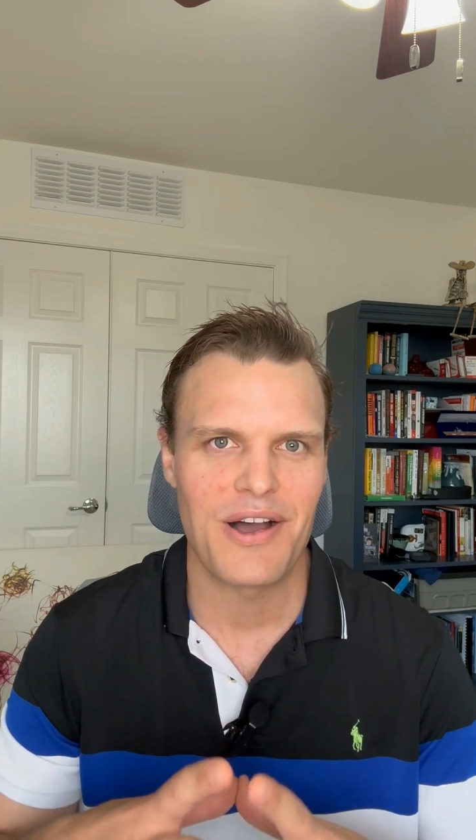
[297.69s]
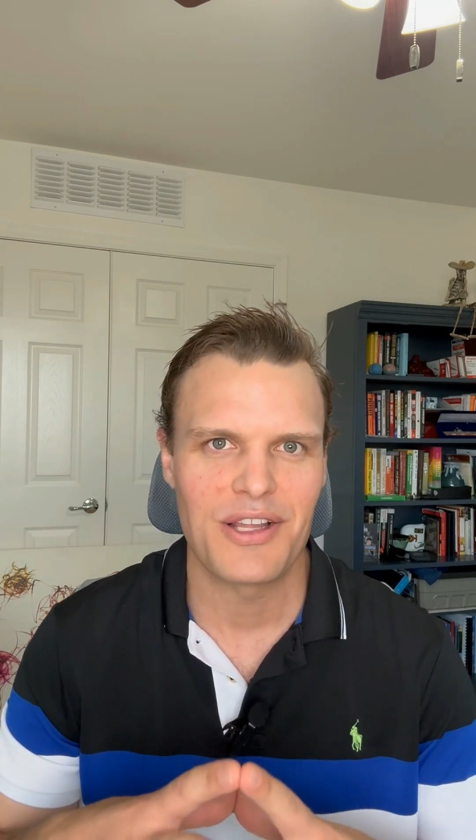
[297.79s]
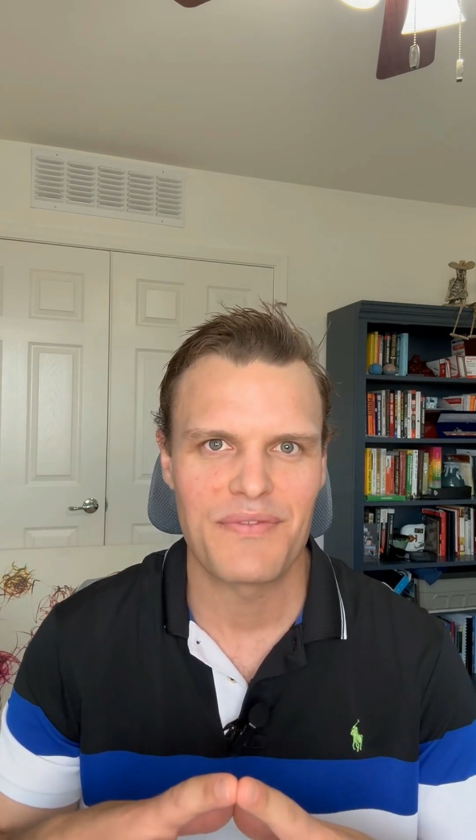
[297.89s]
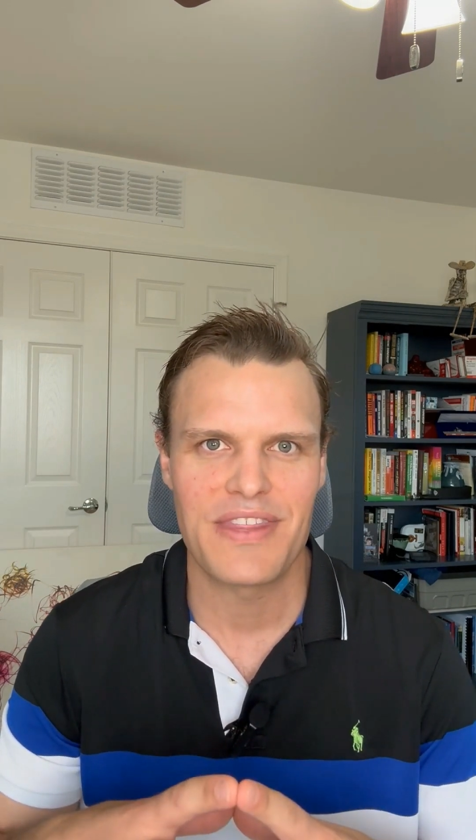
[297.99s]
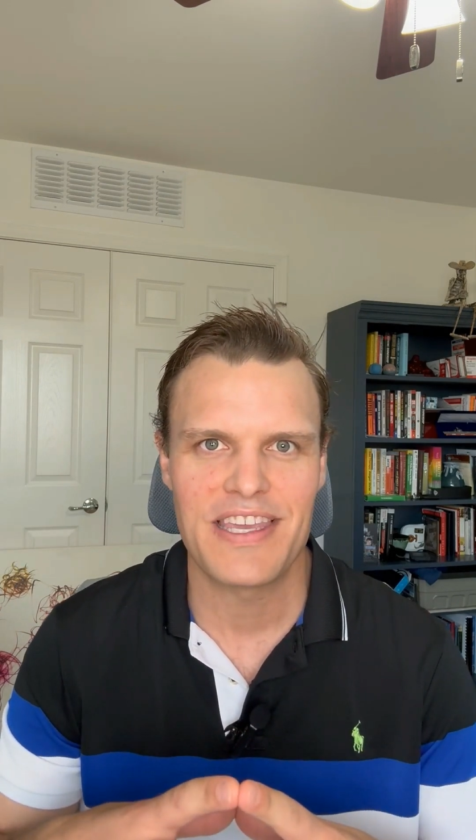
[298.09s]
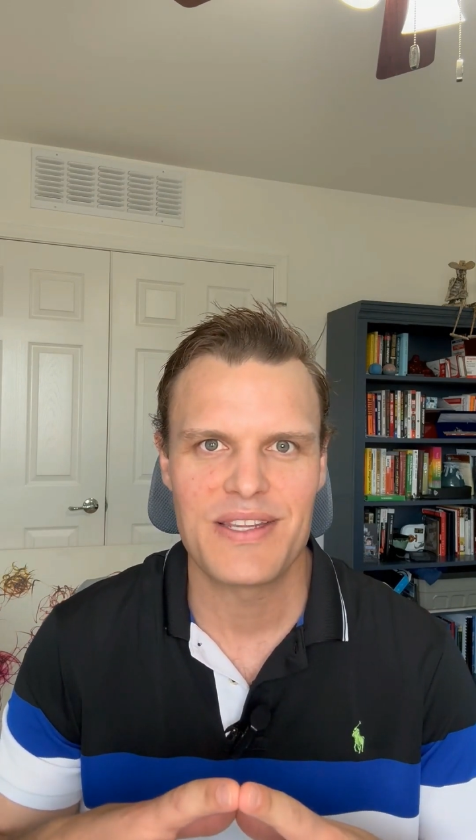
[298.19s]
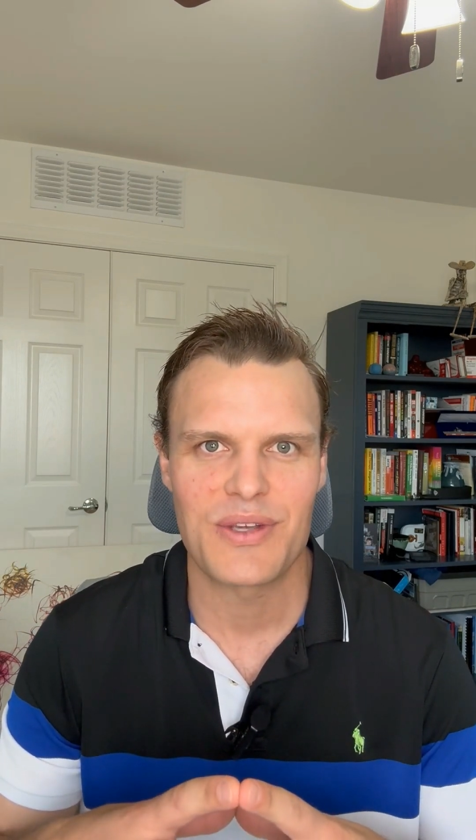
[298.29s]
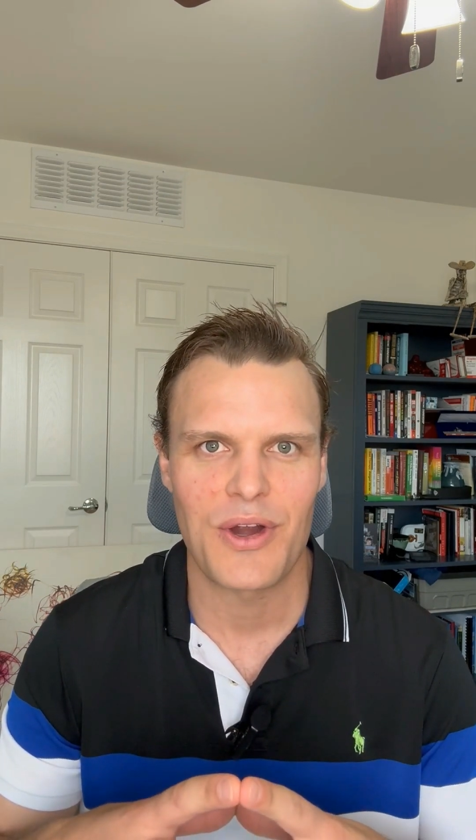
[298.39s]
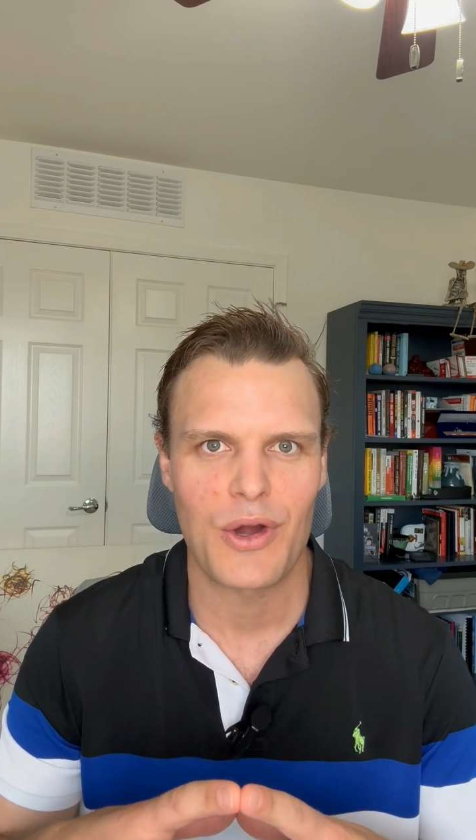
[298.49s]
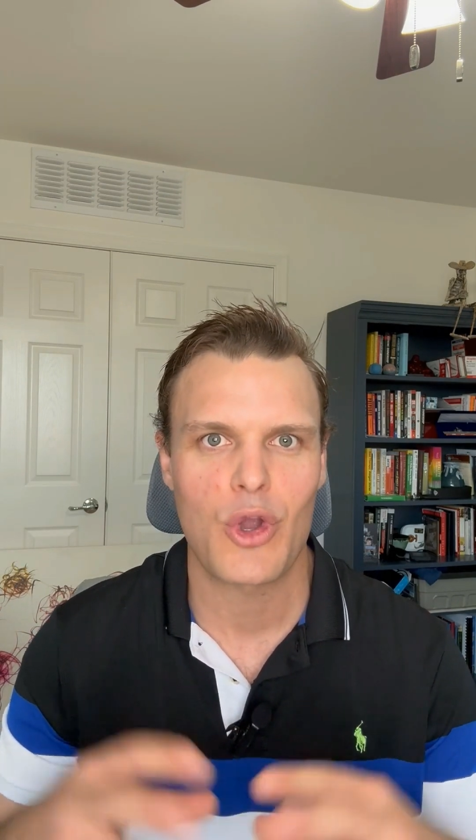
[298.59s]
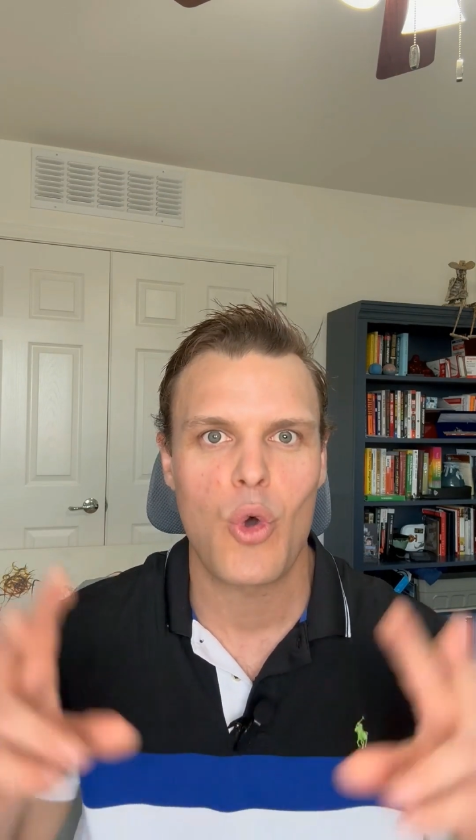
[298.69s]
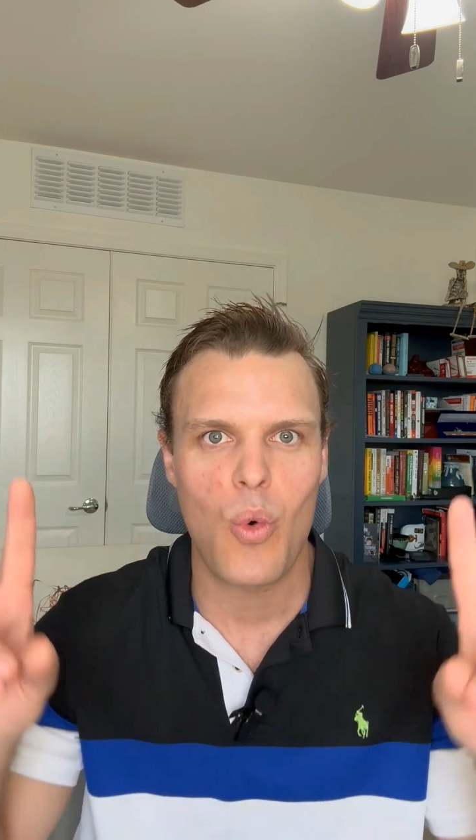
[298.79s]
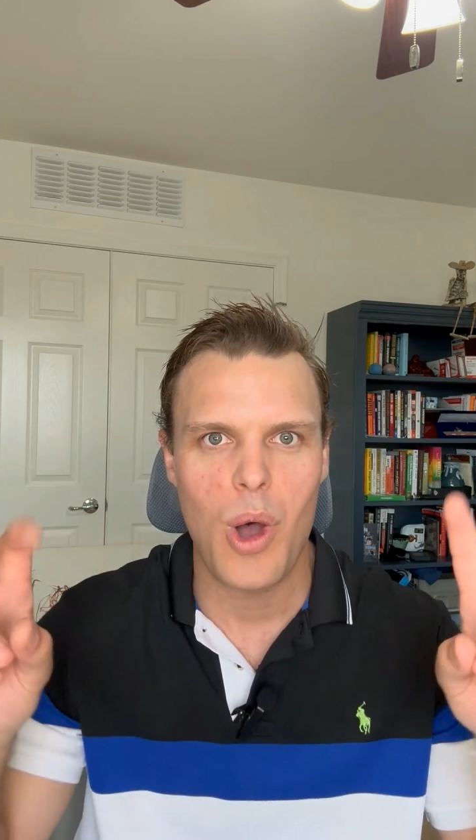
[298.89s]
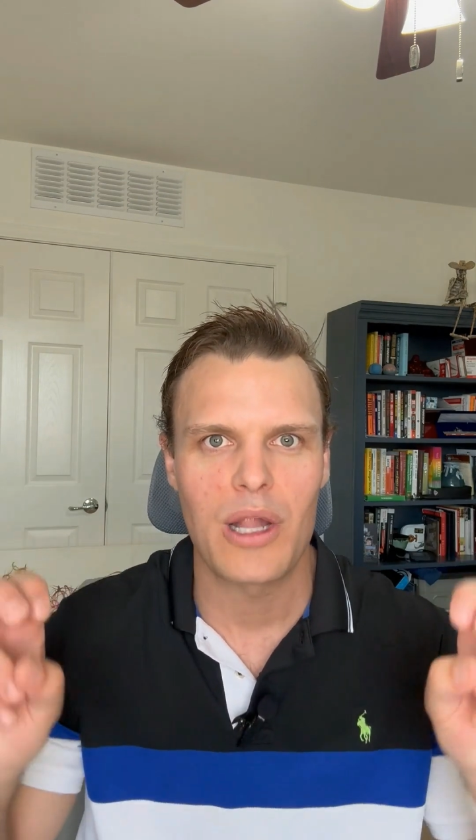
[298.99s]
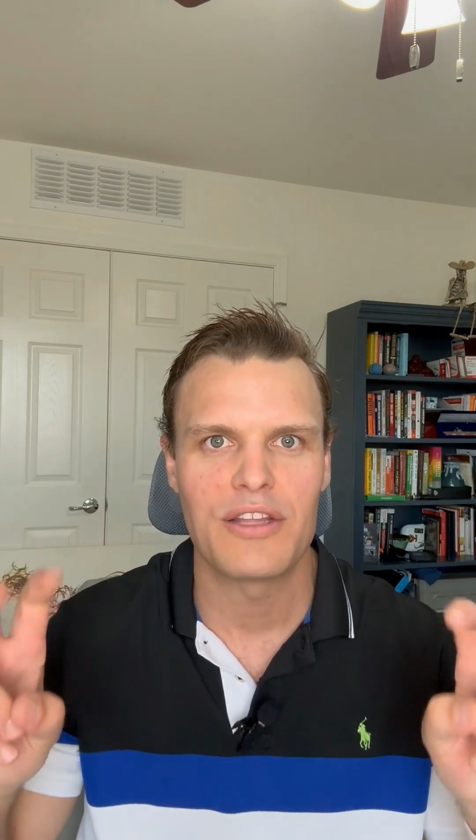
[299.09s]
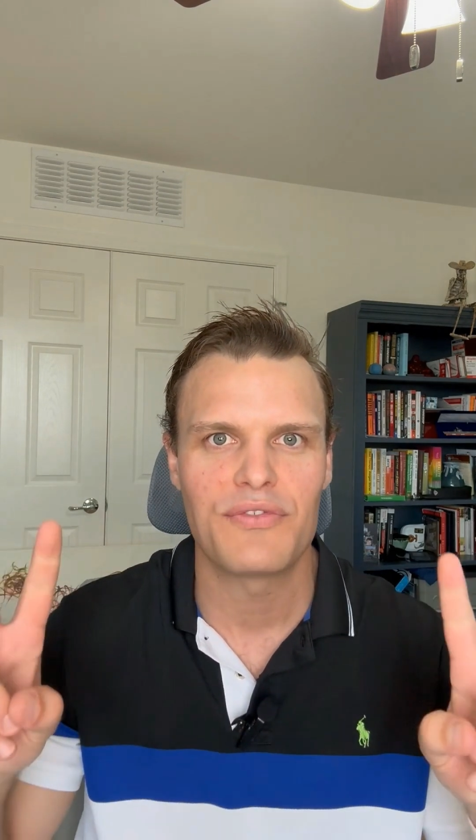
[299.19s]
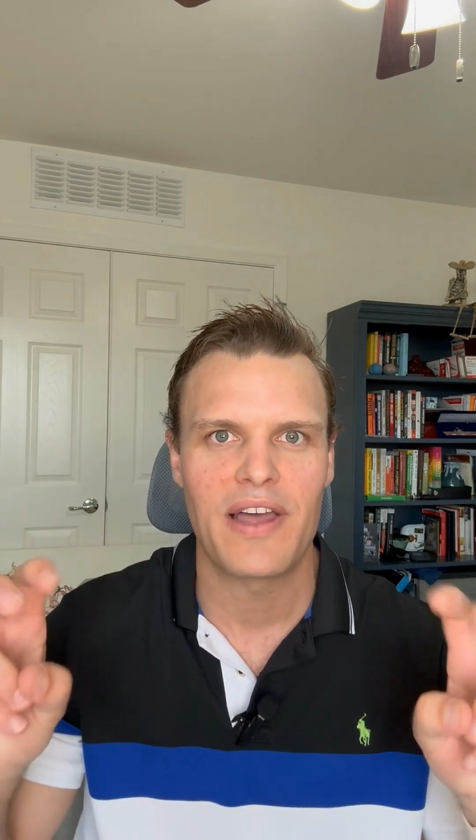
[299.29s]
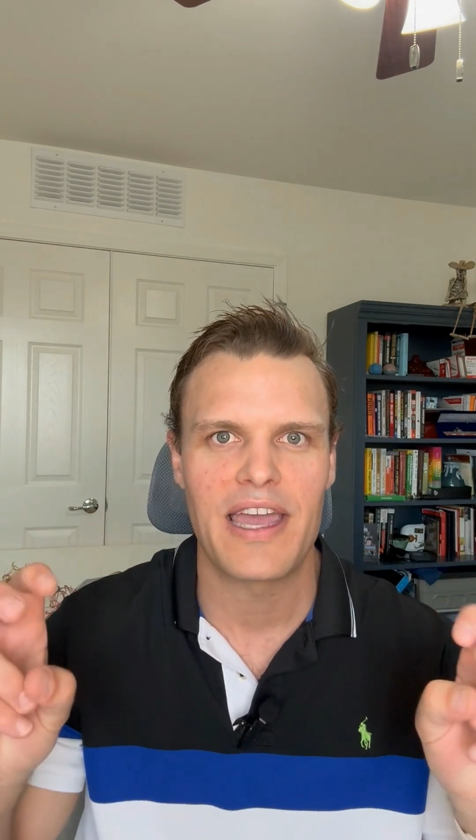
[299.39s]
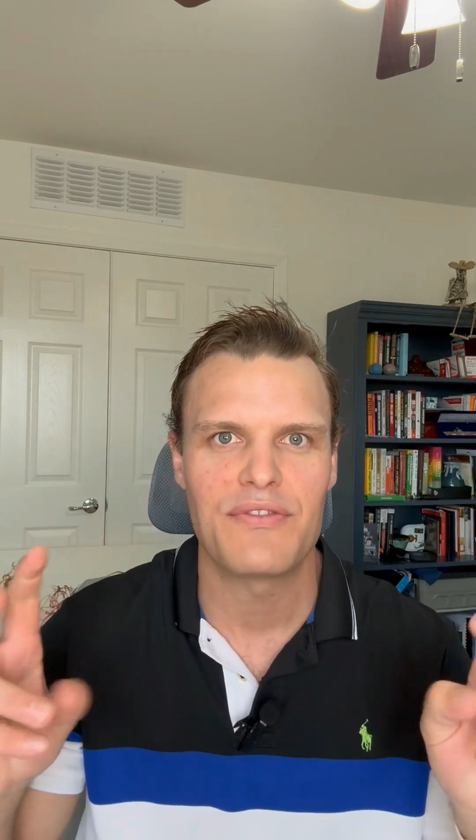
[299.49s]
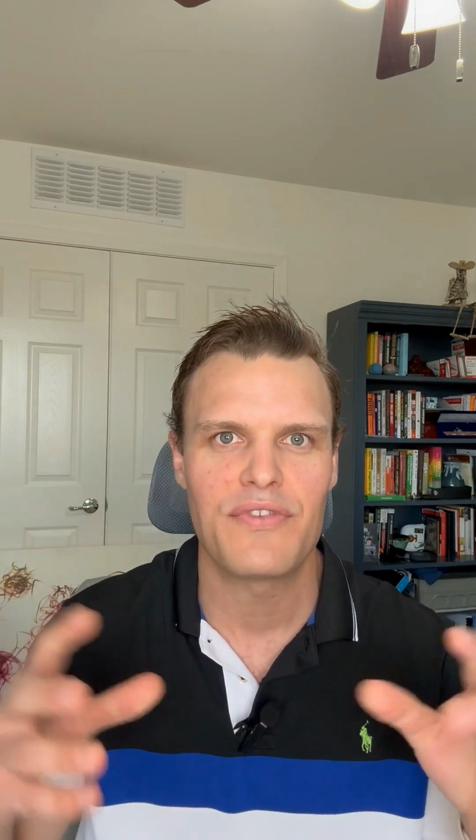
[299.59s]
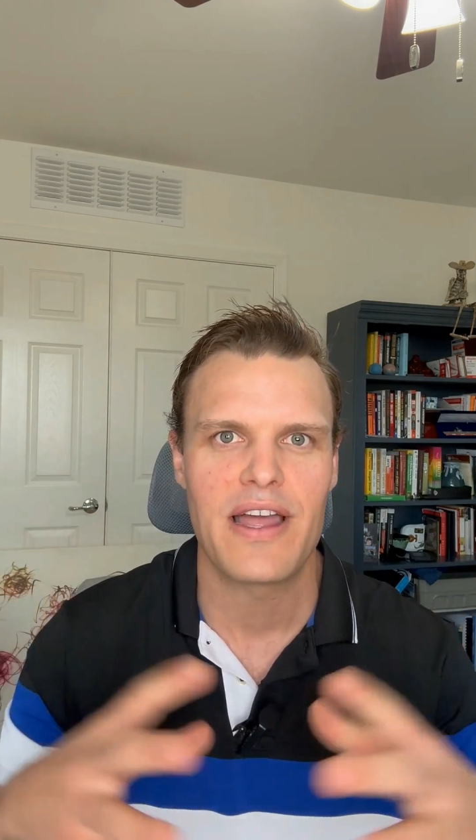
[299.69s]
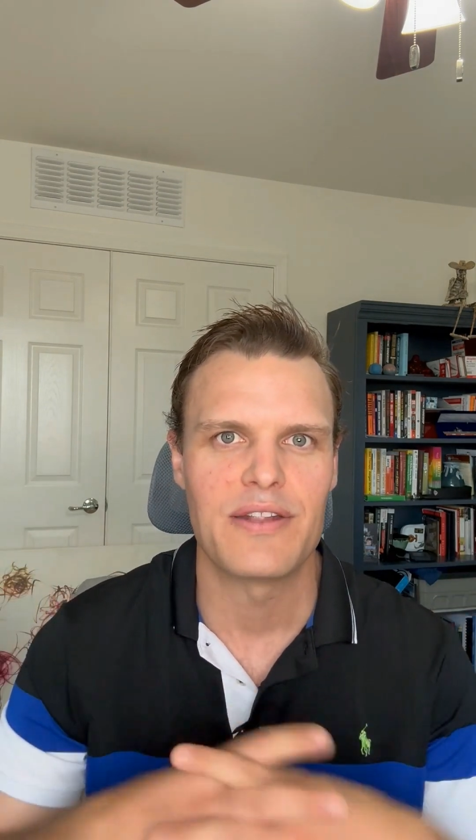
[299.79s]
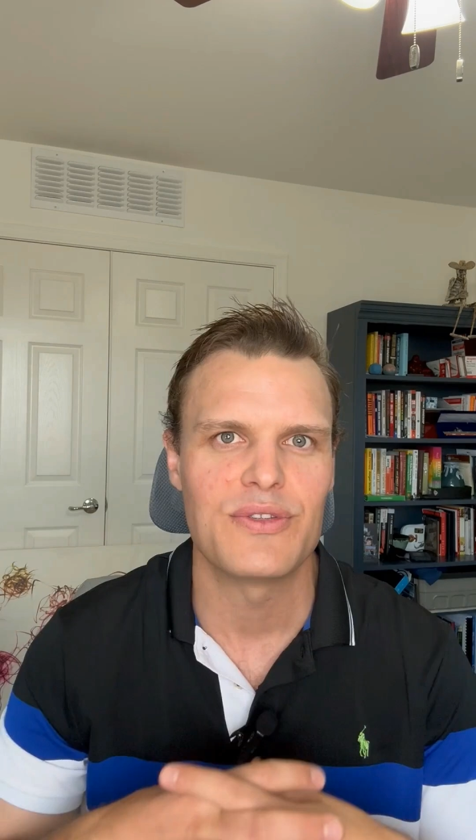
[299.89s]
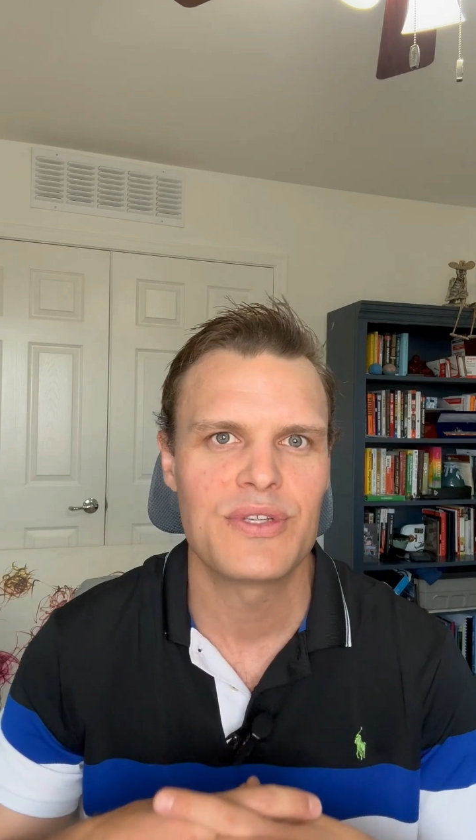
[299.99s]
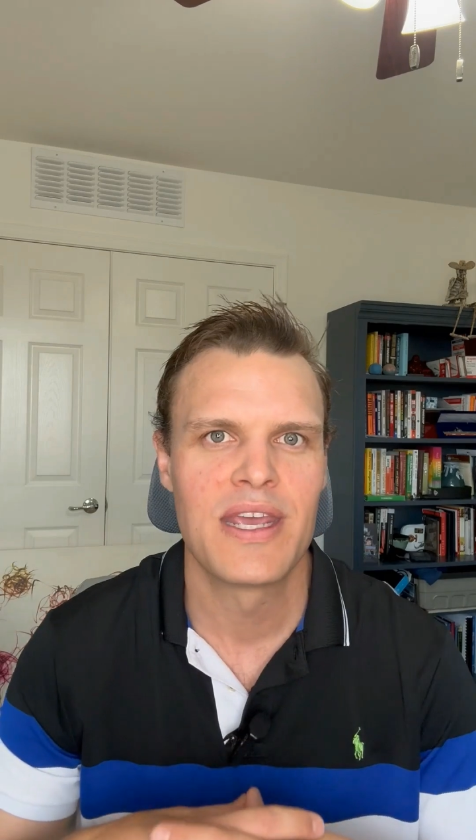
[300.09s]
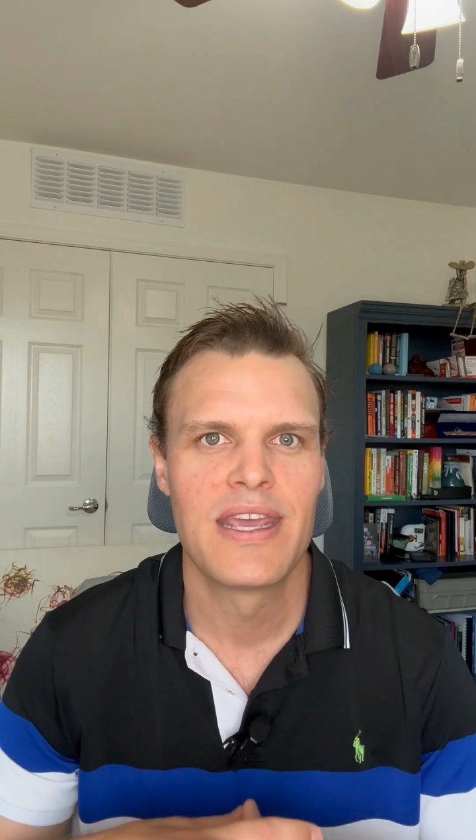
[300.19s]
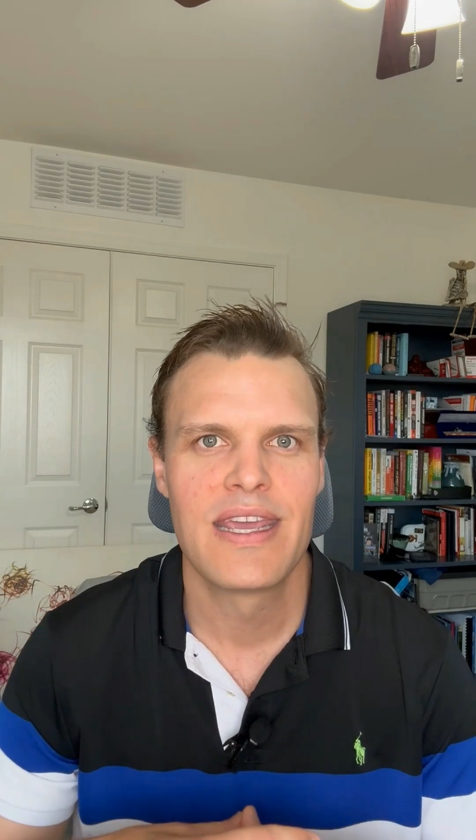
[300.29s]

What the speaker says: all of these are qualified funds.